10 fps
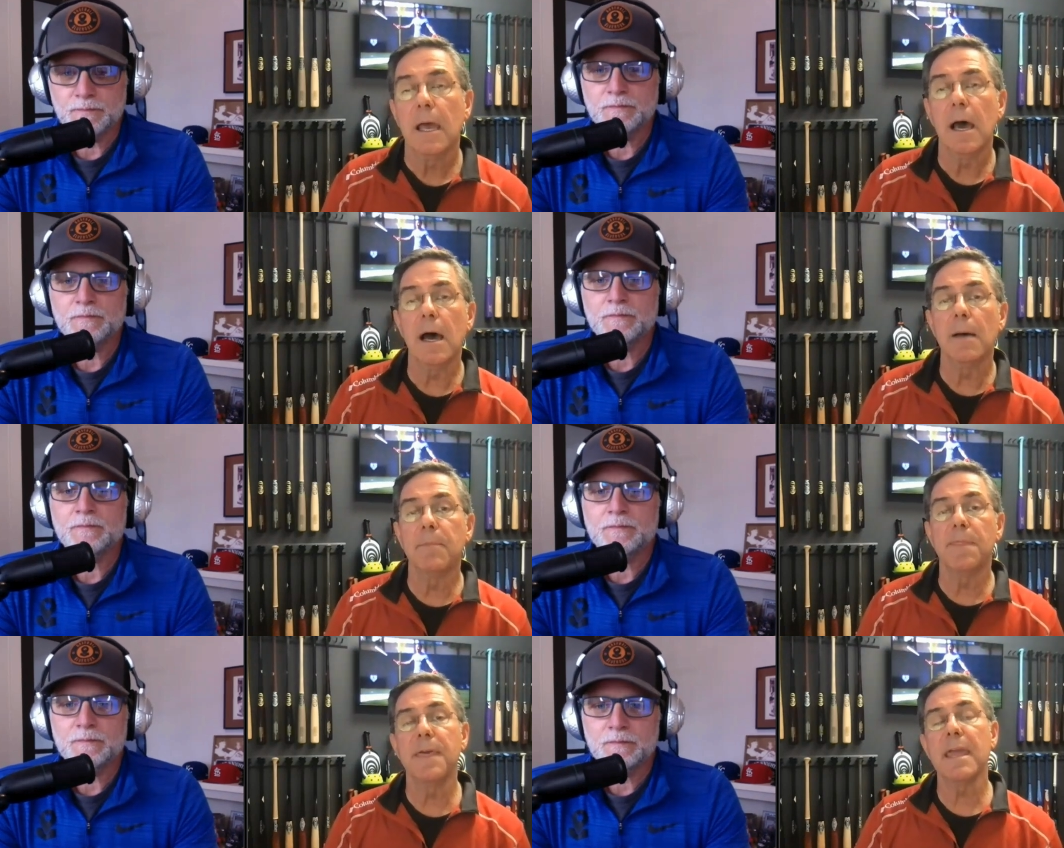
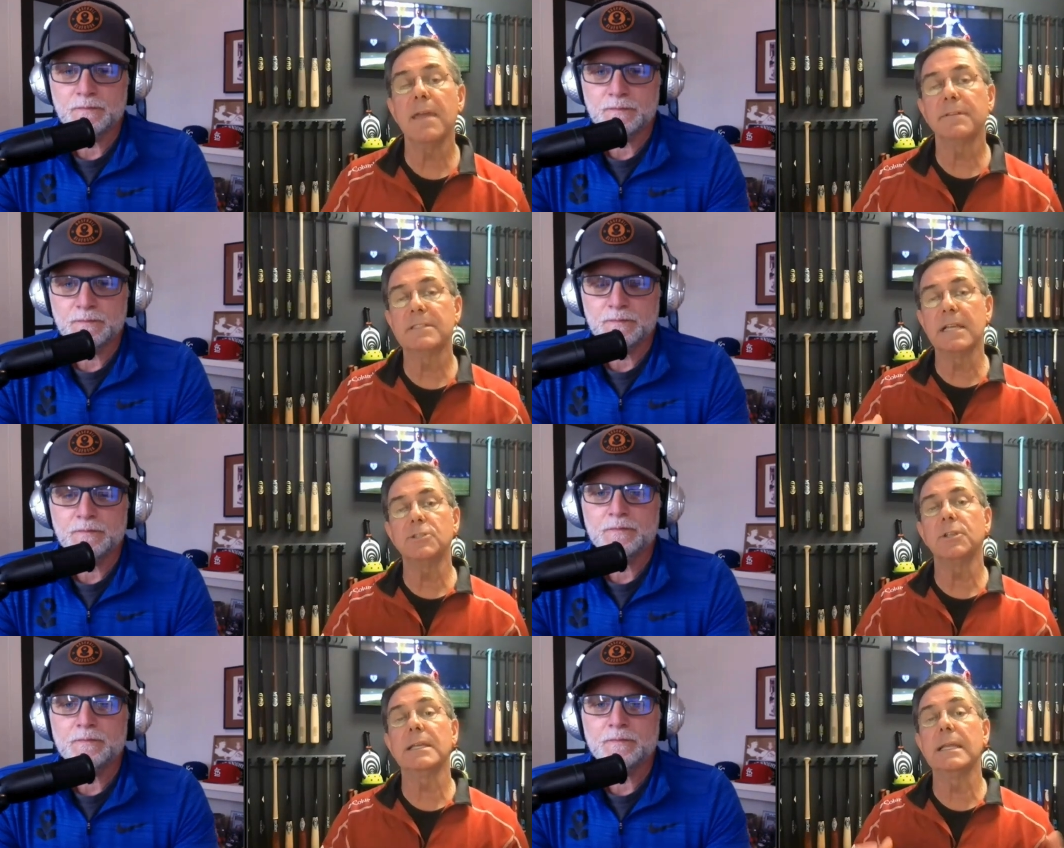Speaker 1: Um, they have
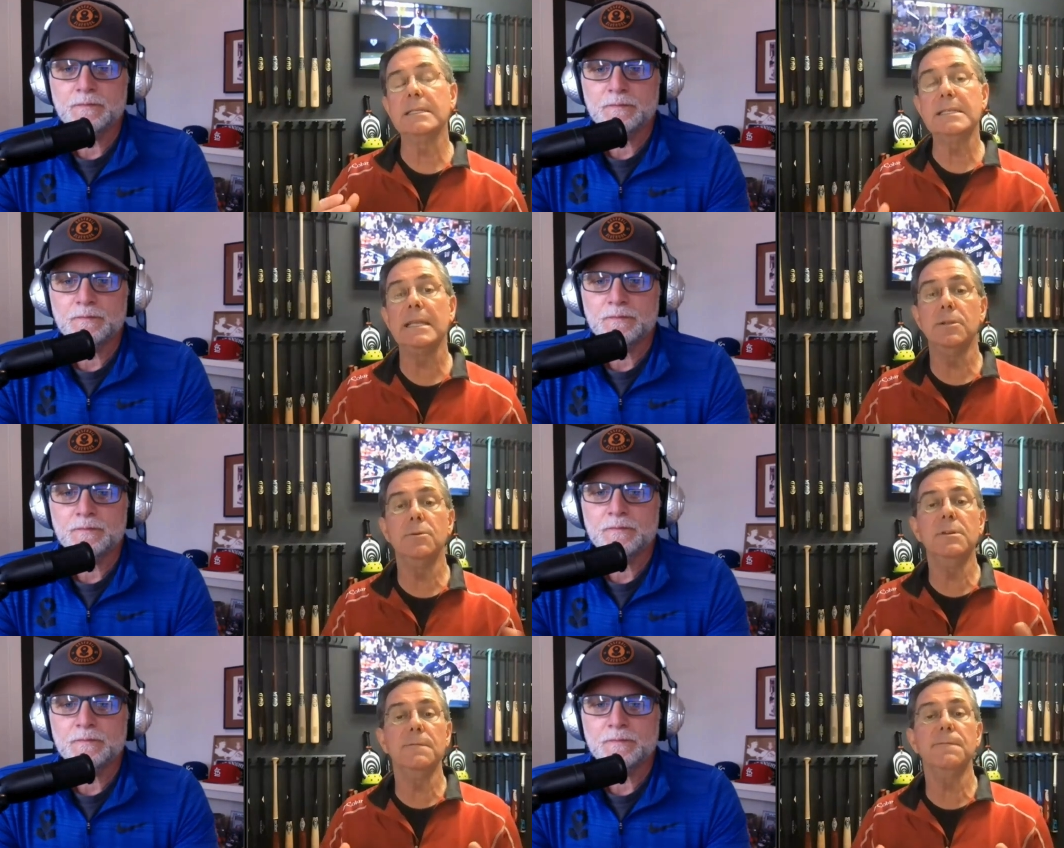essentially
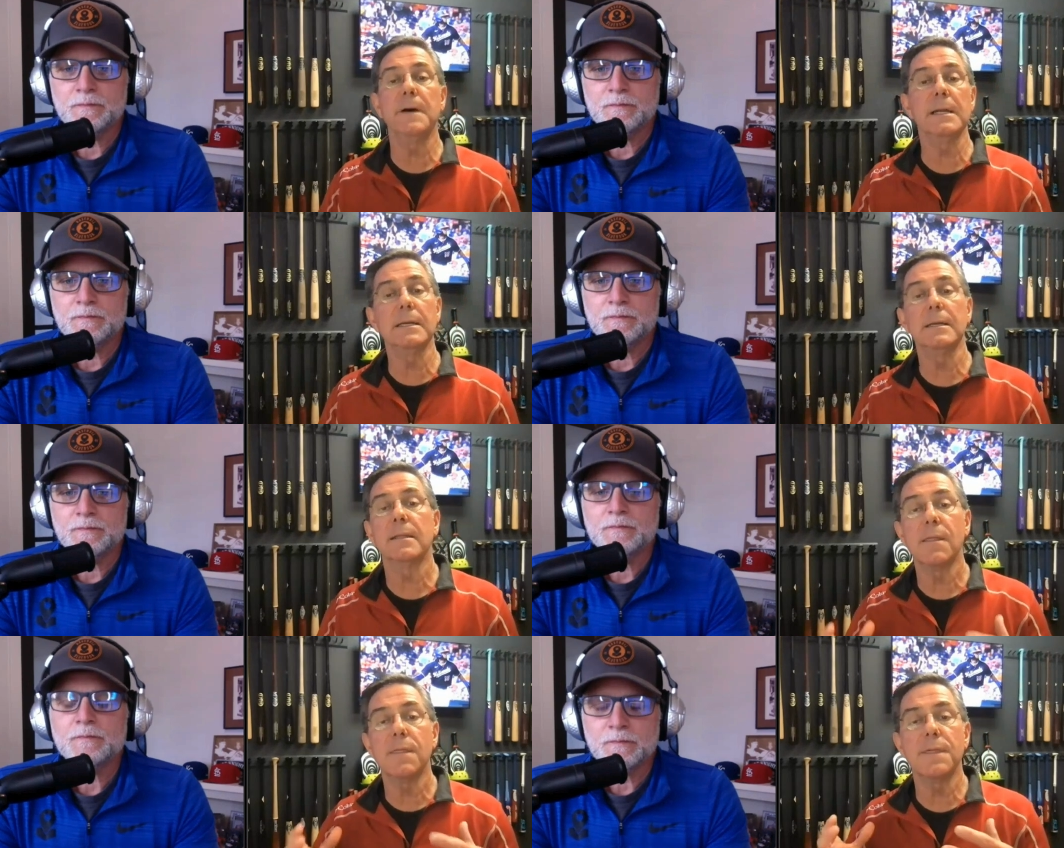continued to fund
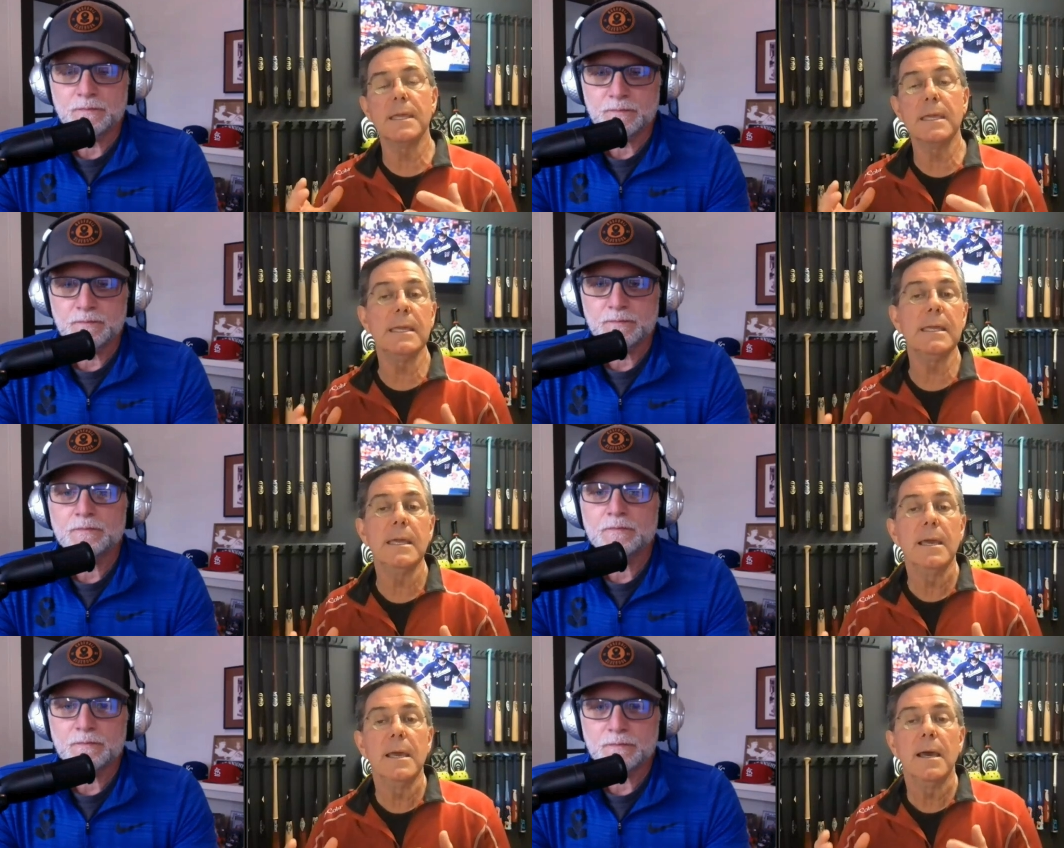the